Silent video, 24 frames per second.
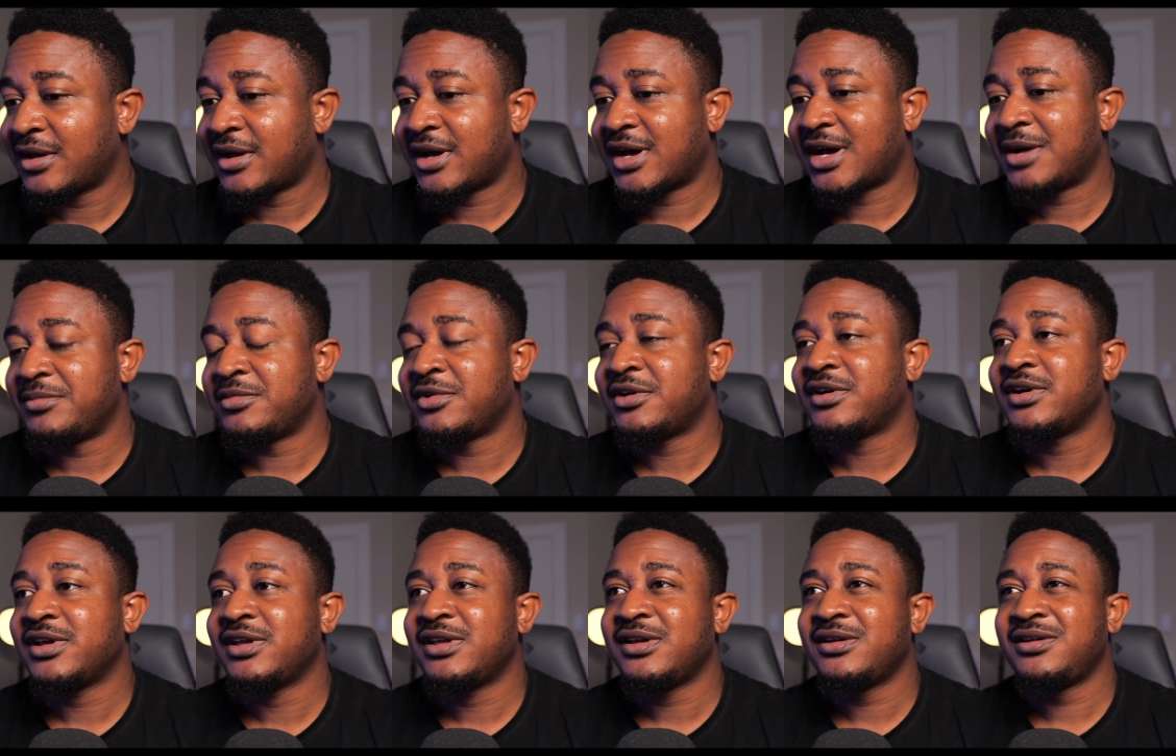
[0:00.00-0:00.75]
I'm
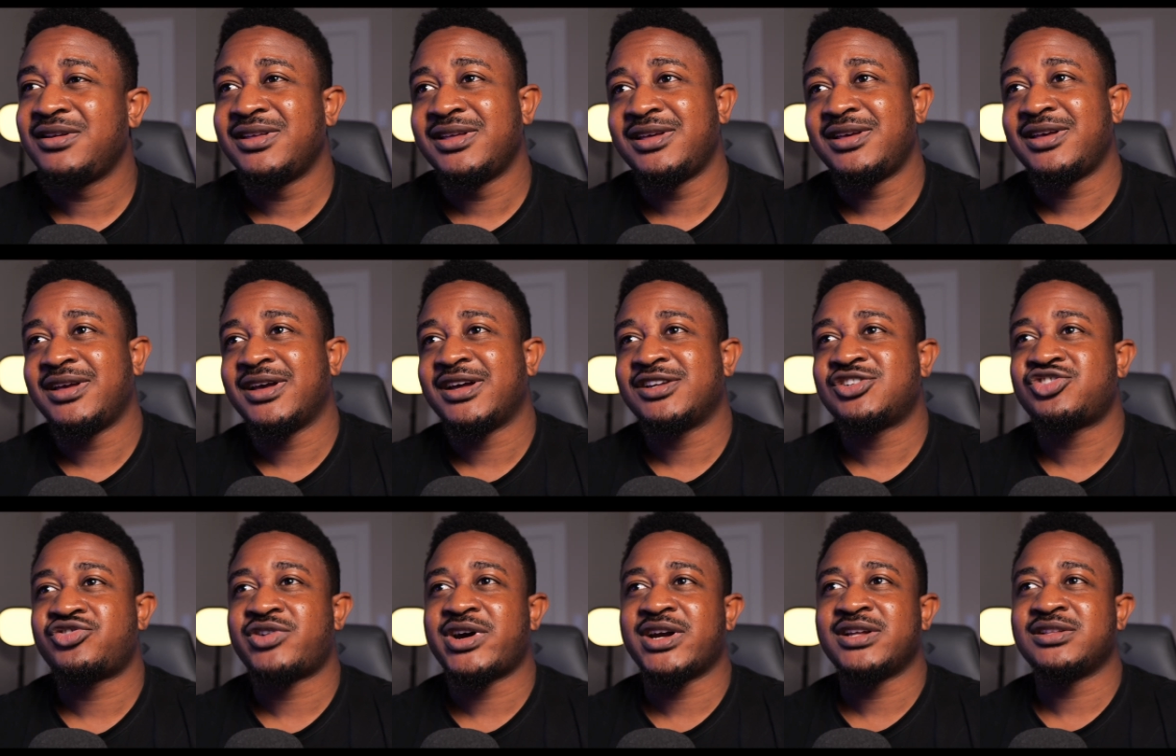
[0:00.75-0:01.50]
not here
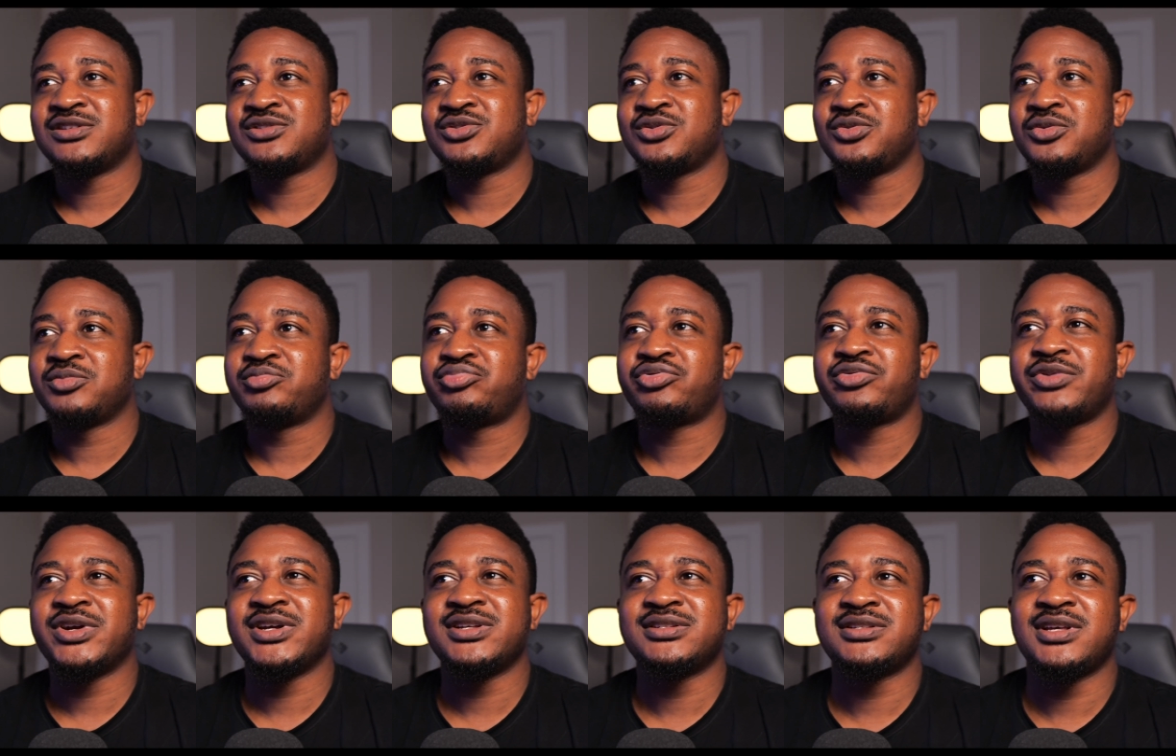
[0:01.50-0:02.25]
trying to
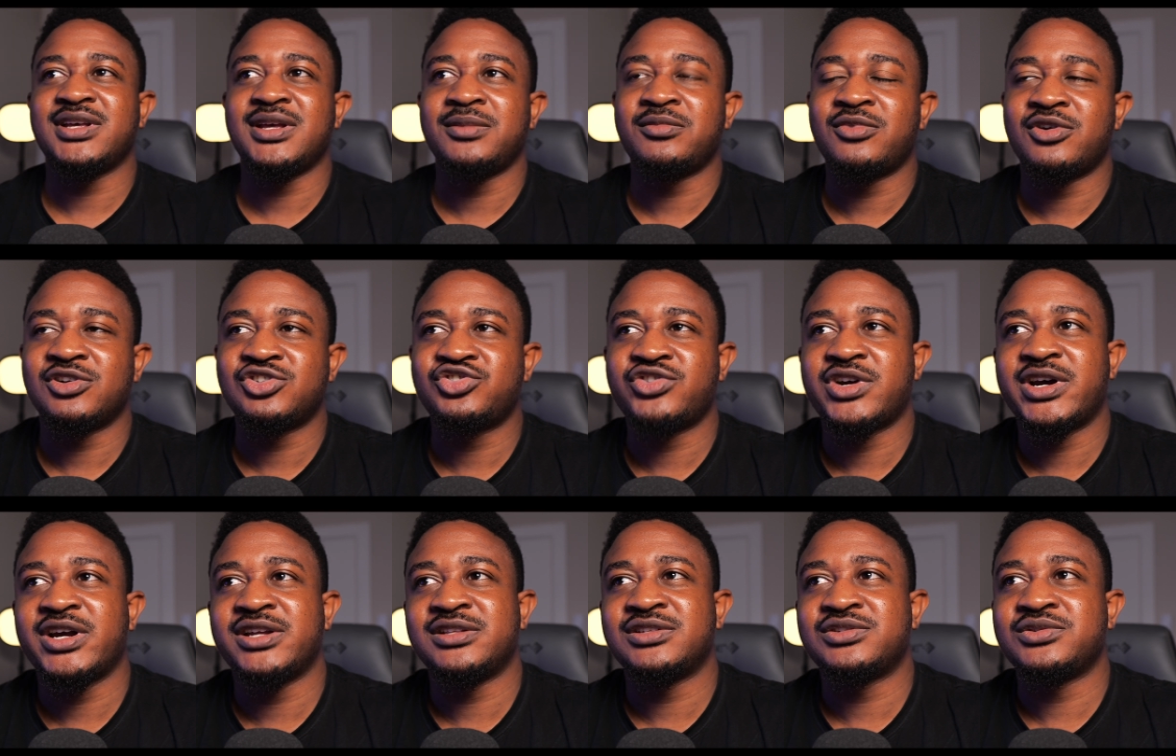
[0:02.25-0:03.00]
praise him or
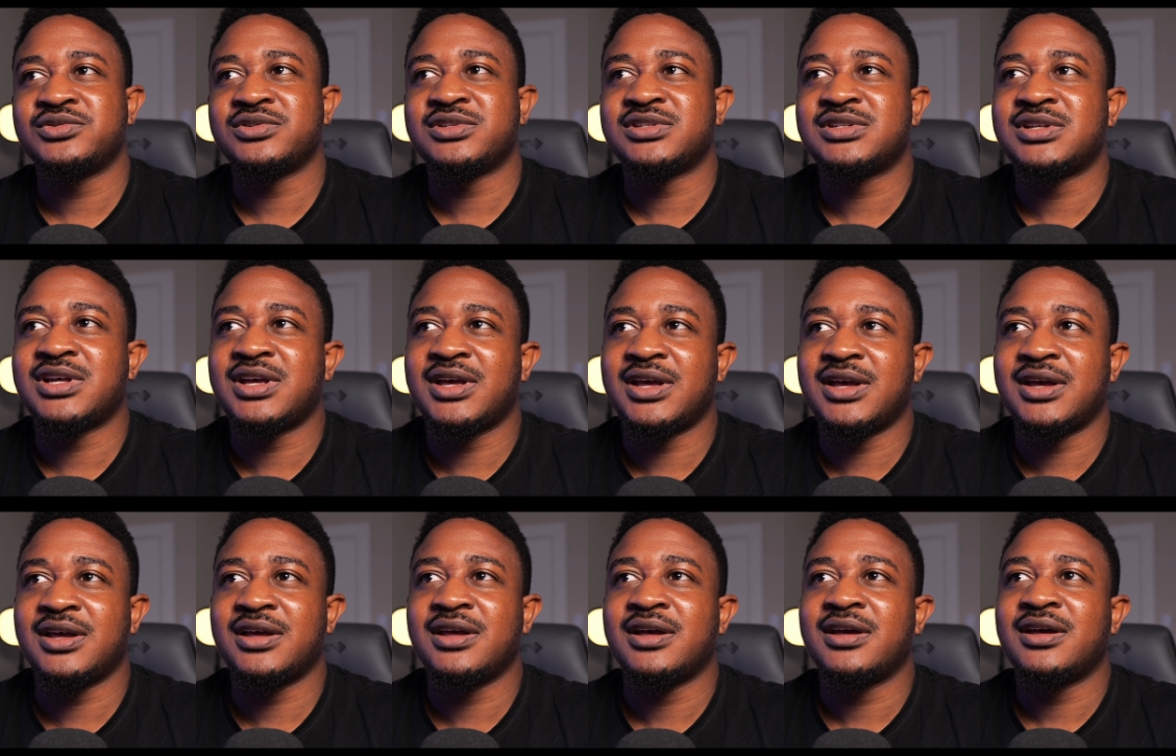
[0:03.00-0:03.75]
trying to
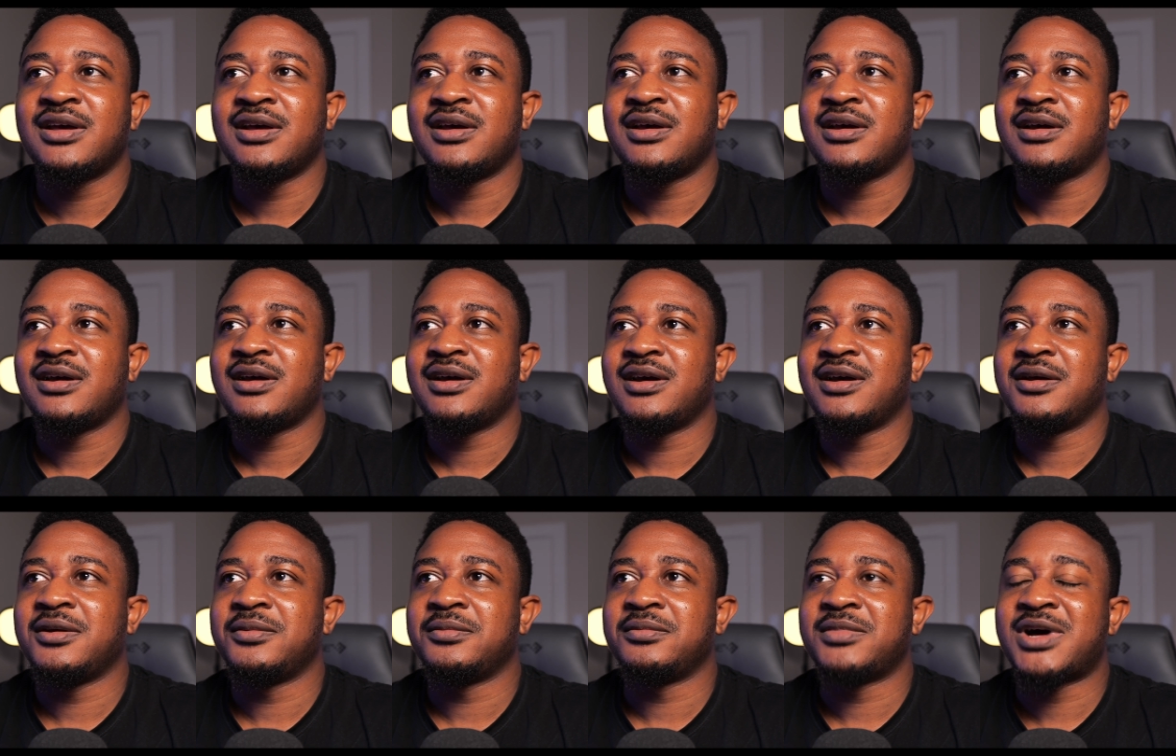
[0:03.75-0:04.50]
say,
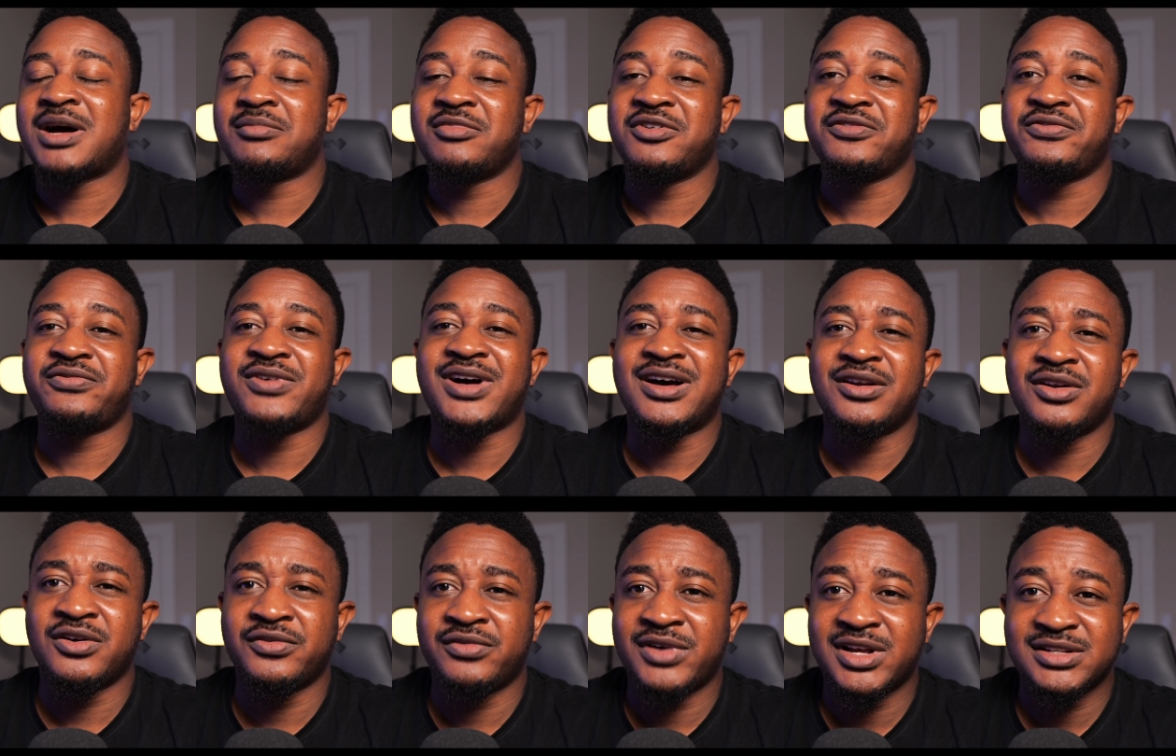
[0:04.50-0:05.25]
um, I'm a
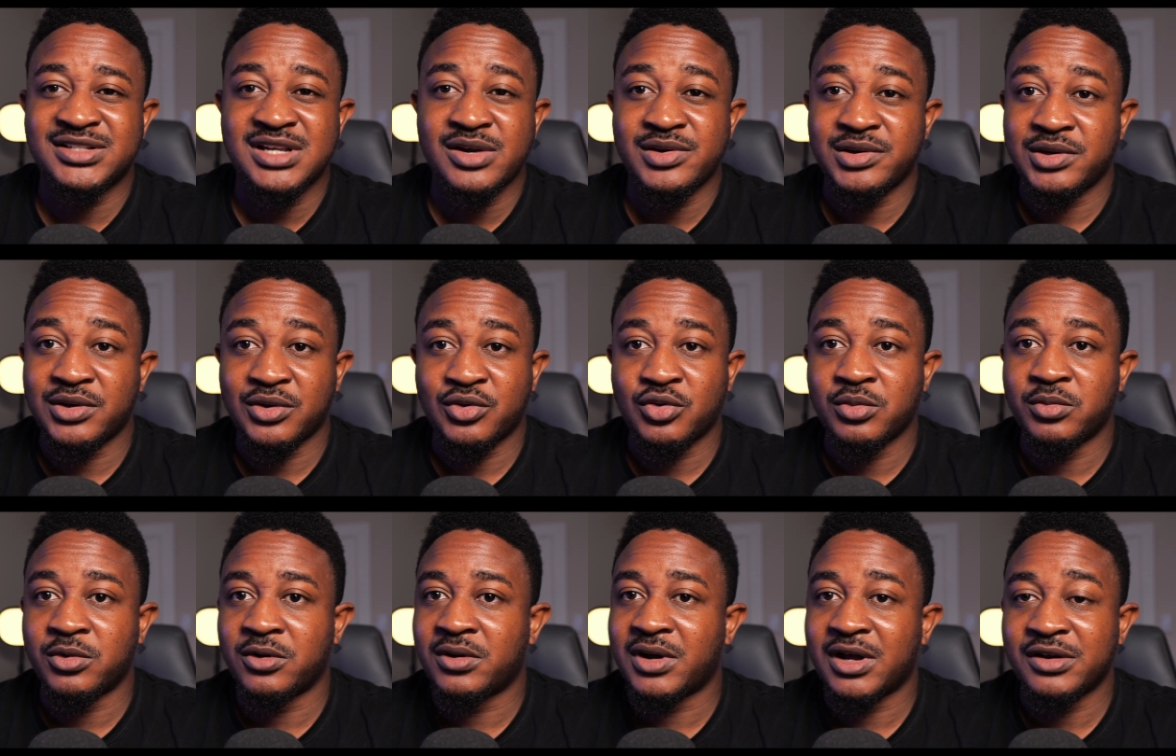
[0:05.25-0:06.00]
fan of Asari
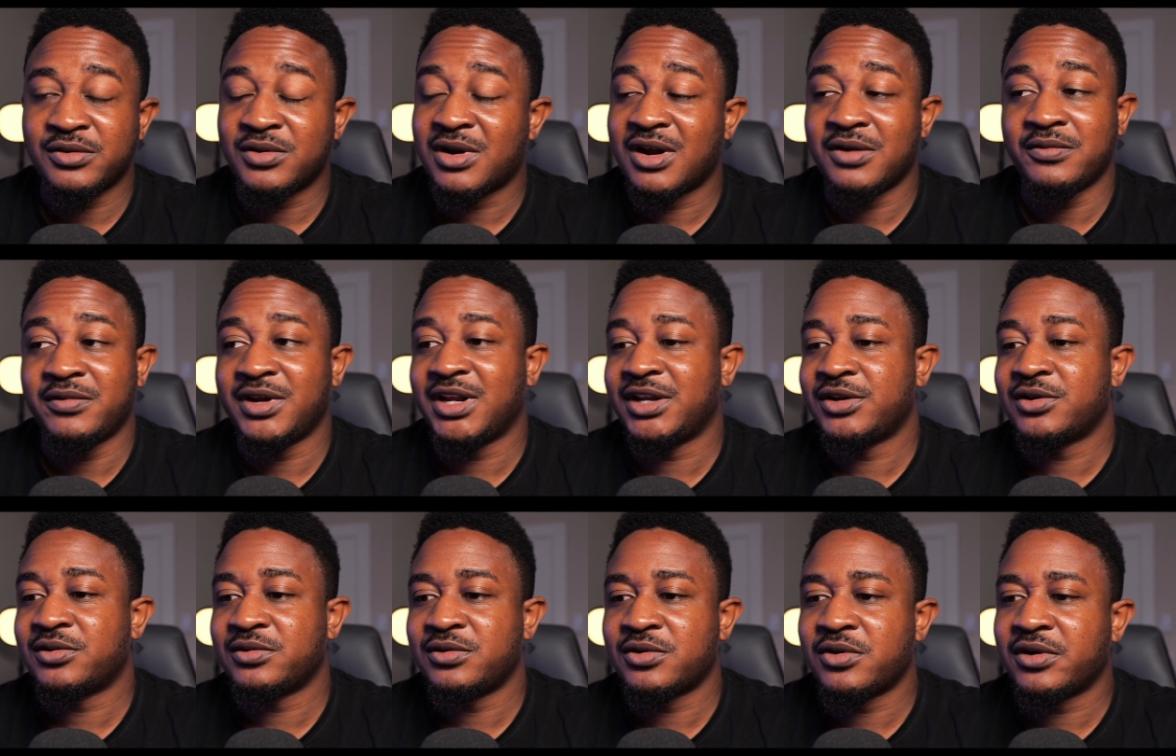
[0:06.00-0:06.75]
Dokubo. I, I really
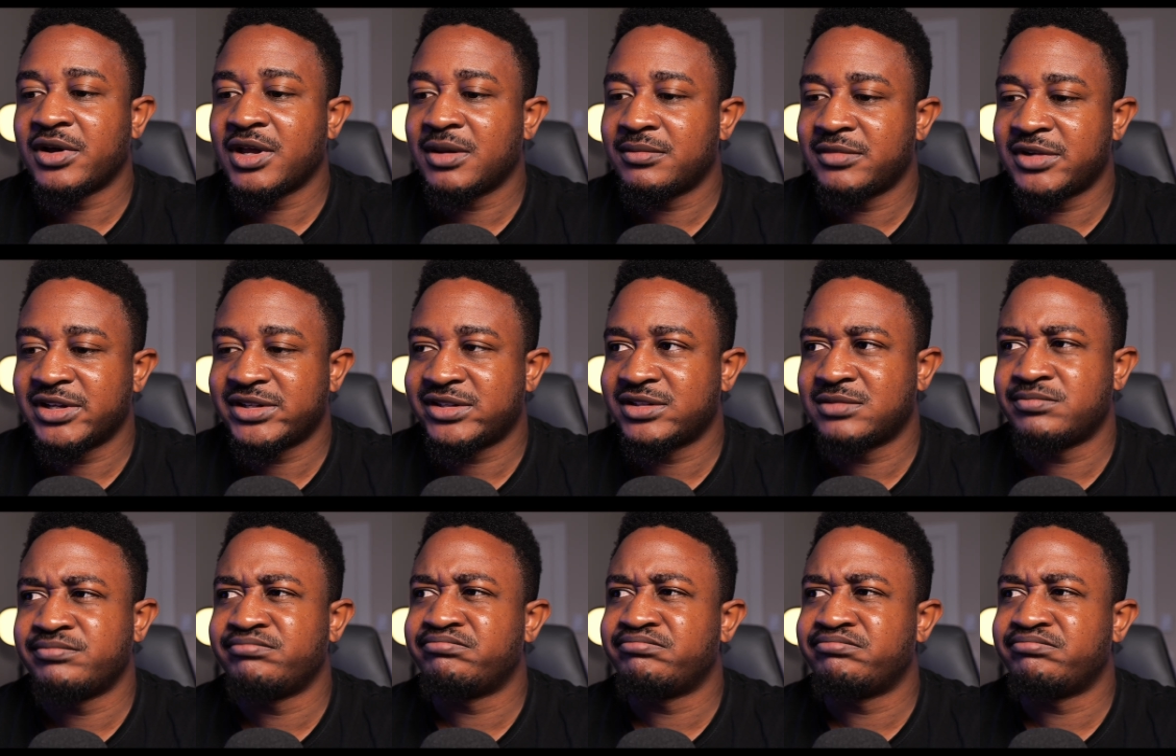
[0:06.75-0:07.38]
don't know him. This is